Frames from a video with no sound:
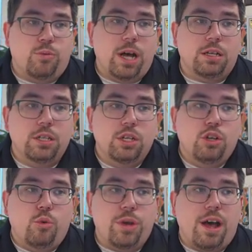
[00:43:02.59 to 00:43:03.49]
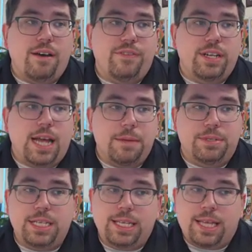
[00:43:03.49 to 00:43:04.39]
Well, we
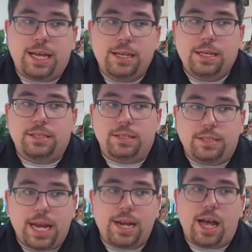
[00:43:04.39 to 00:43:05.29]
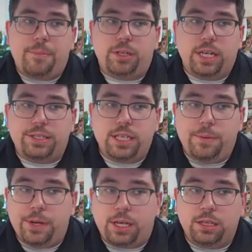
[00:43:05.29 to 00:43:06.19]
oftentimes see that sustained
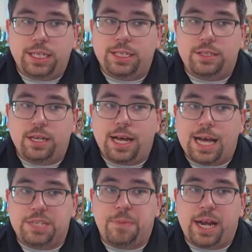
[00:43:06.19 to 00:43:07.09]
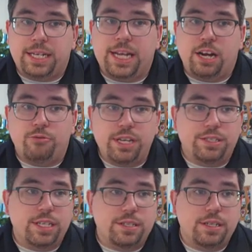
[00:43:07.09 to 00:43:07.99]
hyperglycemia leads to osmotic
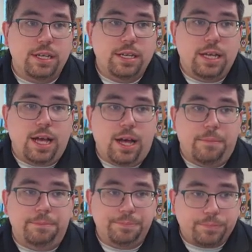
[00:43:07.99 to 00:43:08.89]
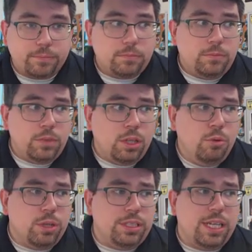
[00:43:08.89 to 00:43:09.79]
diuresis,
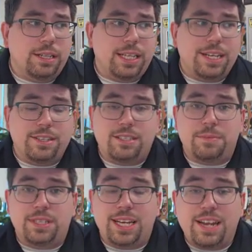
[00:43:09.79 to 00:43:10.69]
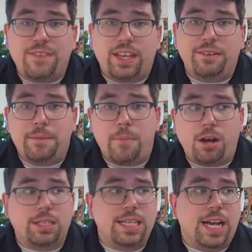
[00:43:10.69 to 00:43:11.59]
which can lead to some significantly
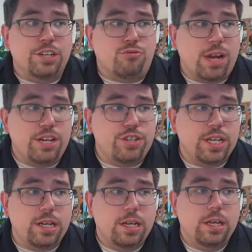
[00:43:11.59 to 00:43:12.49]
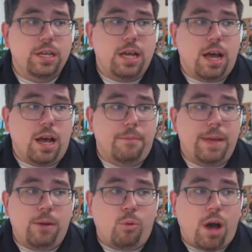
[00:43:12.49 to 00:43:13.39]
marked dehydration,
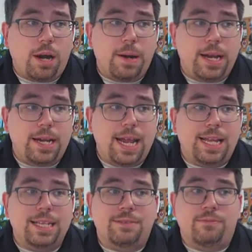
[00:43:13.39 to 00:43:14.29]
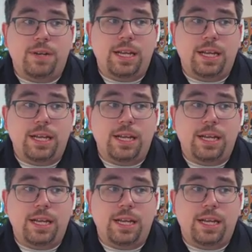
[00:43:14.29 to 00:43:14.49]
and water intake is